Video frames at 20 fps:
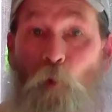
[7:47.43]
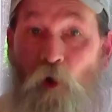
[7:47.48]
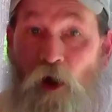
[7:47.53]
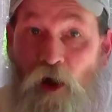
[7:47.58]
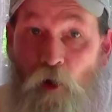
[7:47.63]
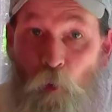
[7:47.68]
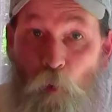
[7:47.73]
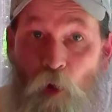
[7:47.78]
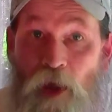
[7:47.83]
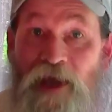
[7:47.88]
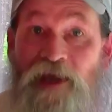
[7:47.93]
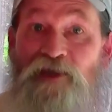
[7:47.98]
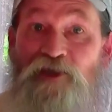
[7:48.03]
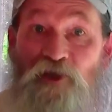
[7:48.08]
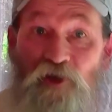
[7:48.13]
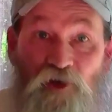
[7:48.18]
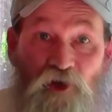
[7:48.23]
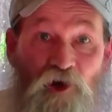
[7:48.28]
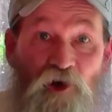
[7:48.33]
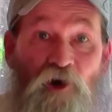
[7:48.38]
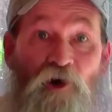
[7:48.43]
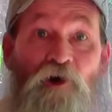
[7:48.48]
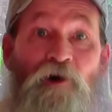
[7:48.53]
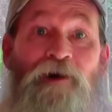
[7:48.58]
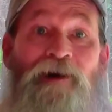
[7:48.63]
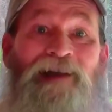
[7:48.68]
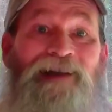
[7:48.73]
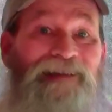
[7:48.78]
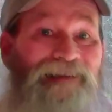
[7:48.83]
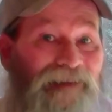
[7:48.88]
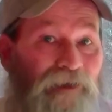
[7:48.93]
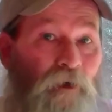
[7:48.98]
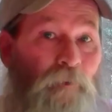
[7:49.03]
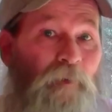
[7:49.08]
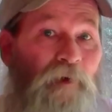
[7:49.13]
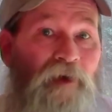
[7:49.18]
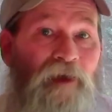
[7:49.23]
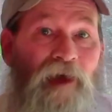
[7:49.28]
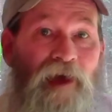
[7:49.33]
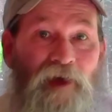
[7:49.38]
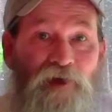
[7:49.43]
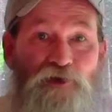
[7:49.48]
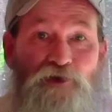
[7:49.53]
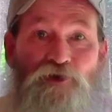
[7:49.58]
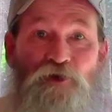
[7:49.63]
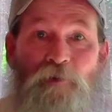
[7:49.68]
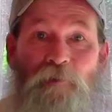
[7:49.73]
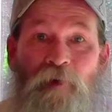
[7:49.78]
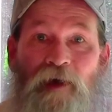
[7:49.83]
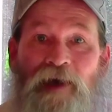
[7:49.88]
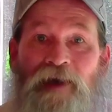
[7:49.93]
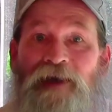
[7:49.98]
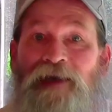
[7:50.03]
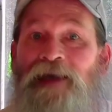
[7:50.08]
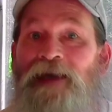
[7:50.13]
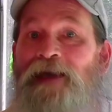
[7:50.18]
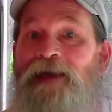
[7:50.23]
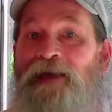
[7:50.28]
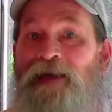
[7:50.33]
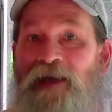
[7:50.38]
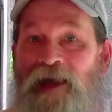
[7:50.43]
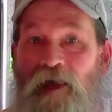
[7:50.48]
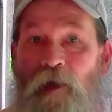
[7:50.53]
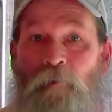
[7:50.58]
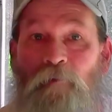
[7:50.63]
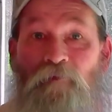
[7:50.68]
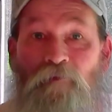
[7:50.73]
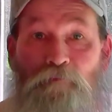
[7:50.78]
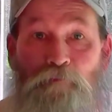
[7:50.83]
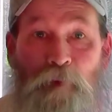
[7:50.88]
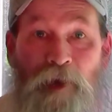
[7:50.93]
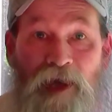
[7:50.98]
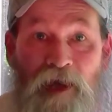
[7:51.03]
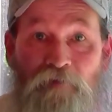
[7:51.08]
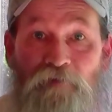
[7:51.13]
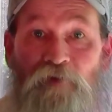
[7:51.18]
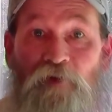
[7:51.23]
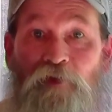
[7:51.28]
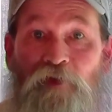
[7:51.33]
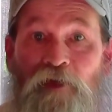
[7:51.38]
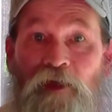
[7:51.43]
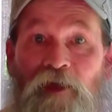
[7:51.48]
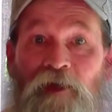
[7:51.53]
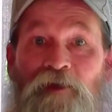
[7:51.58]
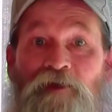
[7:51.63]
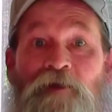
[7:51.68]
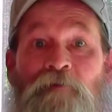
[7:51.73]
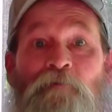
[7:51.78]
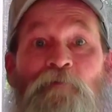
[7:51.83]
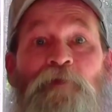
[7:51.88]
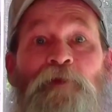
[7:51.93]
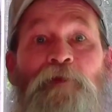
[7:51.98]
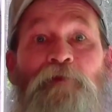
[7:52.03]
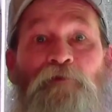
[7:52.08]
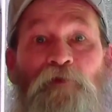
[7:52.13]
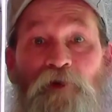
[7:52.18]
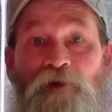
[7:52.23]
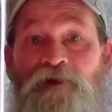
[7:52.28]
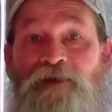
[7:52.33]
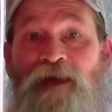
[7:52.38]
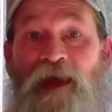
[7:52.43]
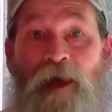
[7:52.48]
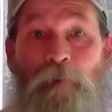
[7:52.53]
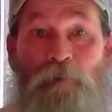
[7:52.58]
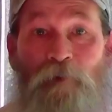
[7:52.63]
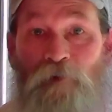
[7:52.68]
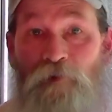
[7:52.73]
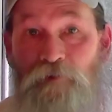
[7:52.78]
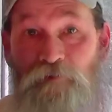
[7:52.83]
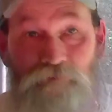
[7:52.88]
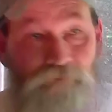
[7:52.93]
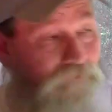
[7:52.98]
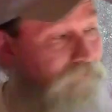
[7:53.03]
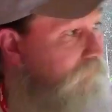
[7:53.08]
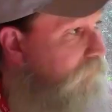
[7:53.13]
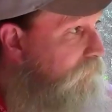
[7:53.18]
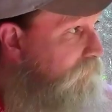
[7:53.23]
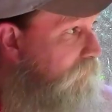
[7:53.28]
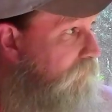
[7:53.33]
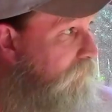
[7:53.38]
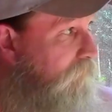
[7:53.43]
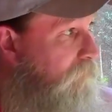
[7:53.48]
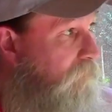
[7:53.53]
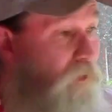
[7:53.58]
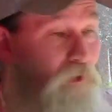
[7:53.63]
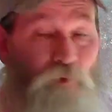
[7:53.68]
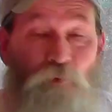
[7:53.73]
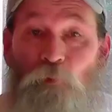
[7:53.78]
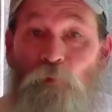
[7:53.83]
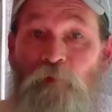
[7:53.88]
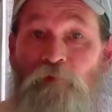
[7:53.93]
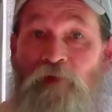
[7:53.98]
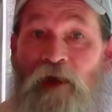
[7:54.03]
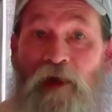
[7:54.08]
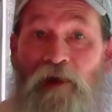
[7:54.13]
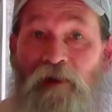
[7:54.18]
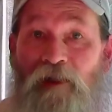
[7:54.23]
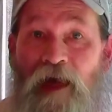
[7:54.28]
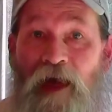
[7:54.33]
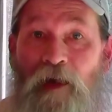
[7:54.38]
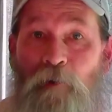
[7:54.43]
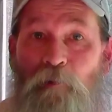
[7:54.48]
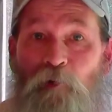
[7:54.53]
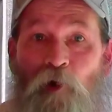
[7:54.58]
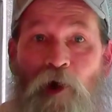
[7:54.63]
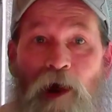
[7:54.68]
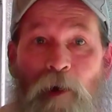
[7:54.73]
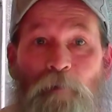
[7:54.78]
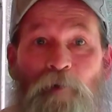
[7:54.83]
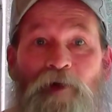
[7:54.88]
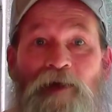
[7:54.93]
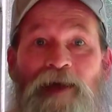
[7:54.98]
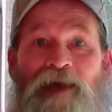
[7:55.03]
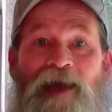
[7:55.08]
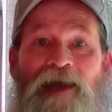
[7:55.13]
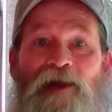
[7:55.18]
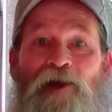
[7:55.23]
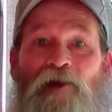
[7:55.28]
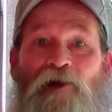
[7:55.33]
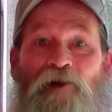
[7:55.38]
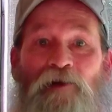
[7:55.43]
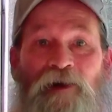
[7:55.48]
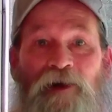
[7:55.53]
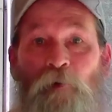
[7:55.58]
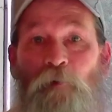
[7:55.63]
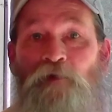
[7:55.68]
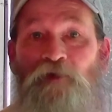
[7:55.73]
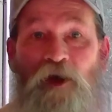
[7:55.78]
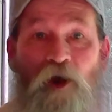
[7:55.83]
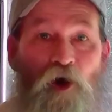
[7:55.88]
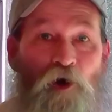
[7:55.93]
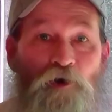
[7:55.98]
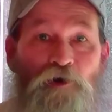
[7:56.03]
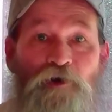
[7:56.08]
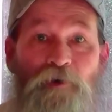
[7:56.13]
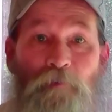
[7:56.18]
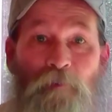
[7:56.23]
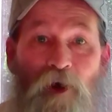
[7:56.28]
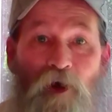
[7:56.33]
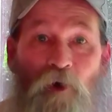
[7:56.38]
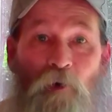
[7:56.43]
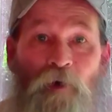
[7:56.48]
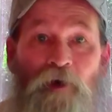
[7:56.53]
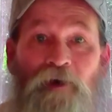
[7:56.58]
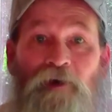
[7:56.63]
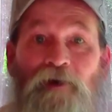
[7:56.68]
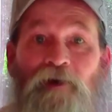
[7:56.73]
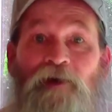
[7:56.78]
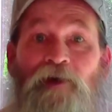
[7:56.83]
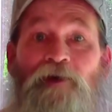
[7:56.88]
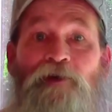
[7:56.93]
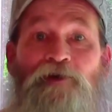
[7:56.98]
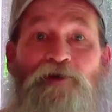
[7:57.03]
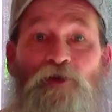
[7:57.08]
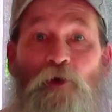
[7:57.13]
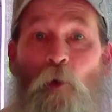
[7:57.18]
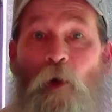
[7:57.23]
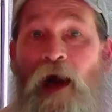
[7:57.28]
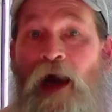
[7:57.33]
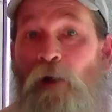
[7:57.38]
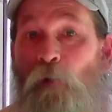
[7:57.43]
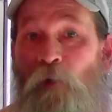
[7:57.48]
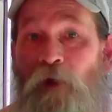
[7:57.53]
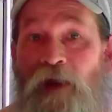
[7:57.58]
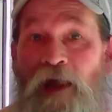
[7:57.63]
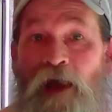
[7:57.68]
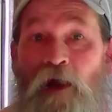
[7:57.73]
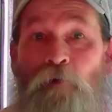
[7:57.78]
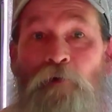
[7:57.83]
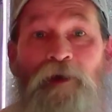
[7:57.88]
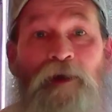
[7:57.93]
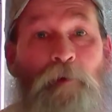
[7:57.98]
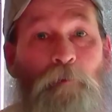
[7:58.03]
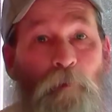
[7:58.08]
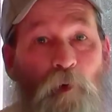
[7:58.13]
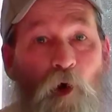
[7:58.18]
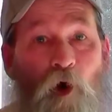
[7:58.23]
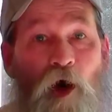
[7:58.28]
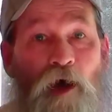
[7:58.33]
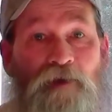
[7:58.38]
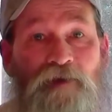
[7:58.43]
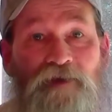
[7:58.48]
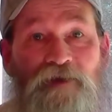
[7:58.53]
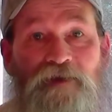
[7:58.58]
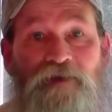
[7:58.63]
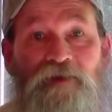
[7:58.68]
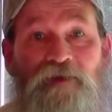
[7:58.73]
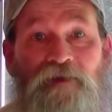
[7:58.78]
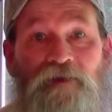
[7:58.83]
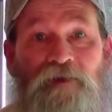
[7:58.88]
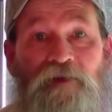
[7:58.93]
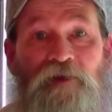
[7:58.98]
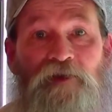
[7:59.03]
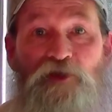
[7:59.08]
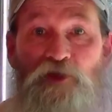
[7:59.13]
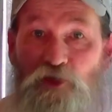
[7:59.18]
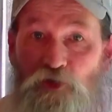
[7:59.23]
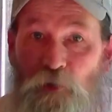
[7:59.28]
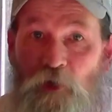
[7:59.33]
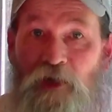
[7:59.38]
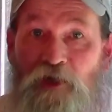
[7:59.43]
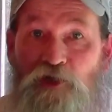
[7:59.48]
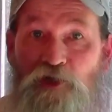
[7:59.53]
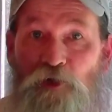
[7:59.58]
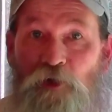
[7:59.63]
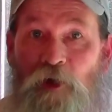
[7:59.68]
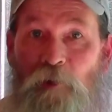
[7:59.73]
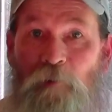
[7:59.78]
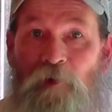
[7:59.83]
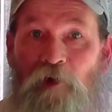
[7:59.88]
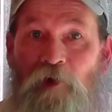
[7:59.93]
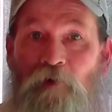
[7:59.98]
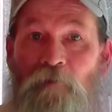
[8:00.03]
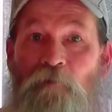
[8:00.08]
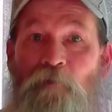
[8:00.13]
a way to earn a little bit of extra money and help pay for things. For example, we've got a lot of property here and it was hard to mow it, so I went out and bought a string trimmer.